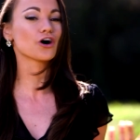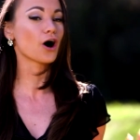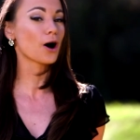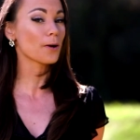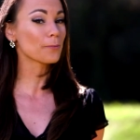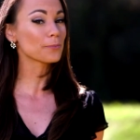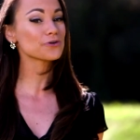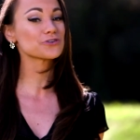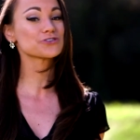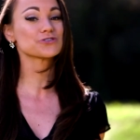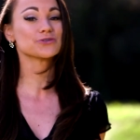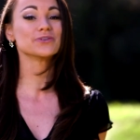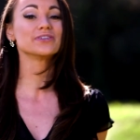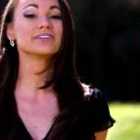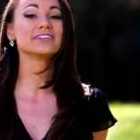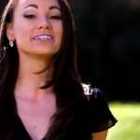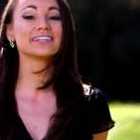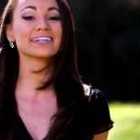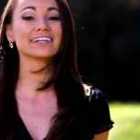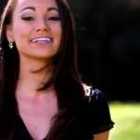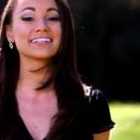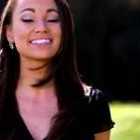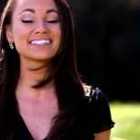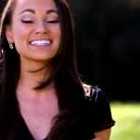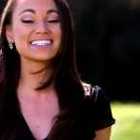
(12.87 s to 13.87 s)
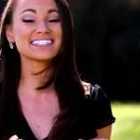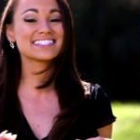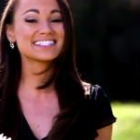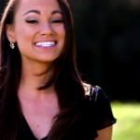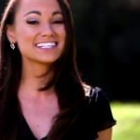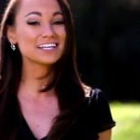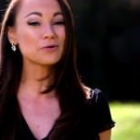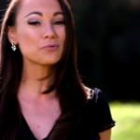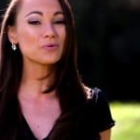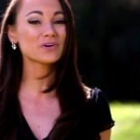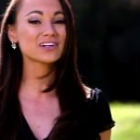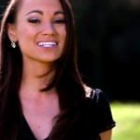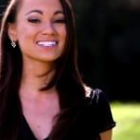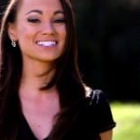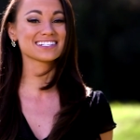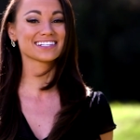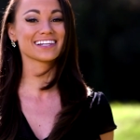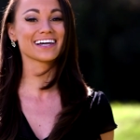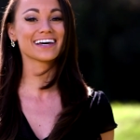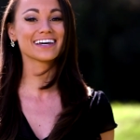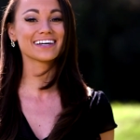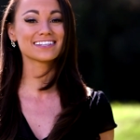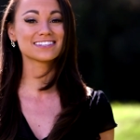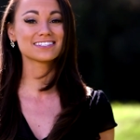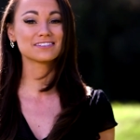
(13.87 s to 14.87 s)
opportunity to see what it's
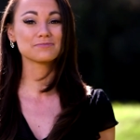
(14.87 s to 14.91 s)
like